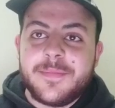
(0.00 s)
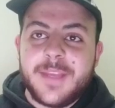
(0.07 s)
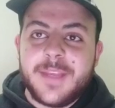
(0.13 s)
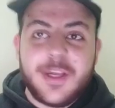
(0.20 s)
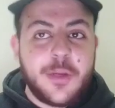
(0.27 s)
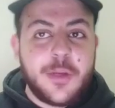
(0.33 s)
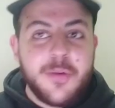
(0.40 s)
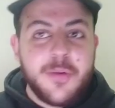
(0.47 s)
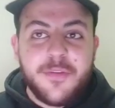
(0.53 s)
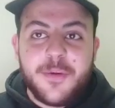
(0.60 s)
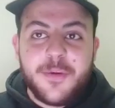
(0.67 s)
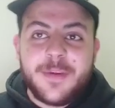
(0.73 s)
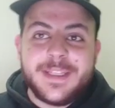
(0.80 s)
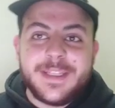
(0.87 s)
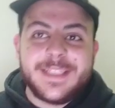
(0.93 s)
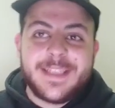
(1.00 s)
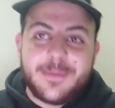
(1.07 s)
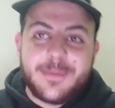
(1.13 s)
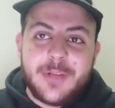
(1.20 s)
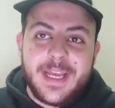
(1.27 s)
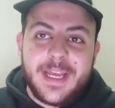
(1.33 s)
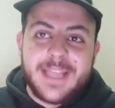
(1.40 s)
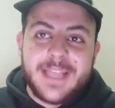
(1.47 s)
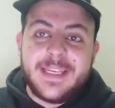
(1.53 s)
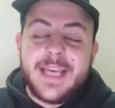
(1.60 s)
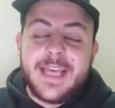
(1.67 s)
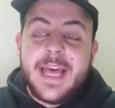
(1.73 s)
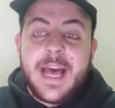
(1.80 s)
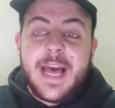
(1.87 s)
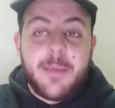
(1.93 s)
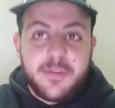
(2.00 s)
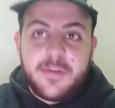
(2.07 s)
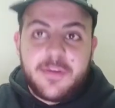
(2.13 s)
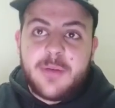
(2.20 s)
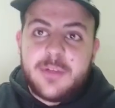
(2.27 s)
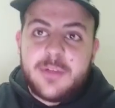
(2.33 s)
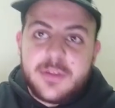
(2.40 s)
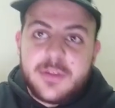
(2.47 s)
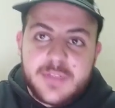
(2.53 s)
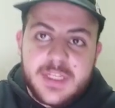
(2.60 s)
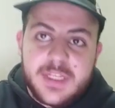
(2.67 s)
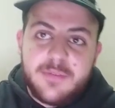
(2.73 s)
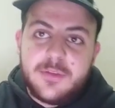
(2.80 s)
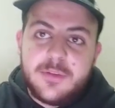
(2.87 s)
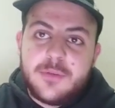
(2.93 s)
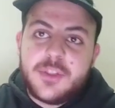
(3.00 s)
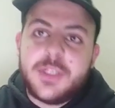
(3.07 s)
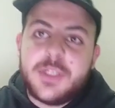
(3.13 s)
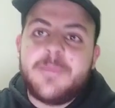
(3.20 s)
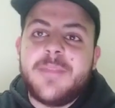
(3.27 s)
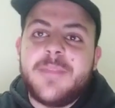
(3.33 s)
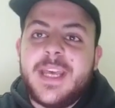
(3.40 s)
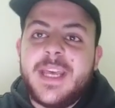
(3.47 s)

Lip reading: Hello everyone, it's Abdul Hadi. I'm the founder of Save to Notion.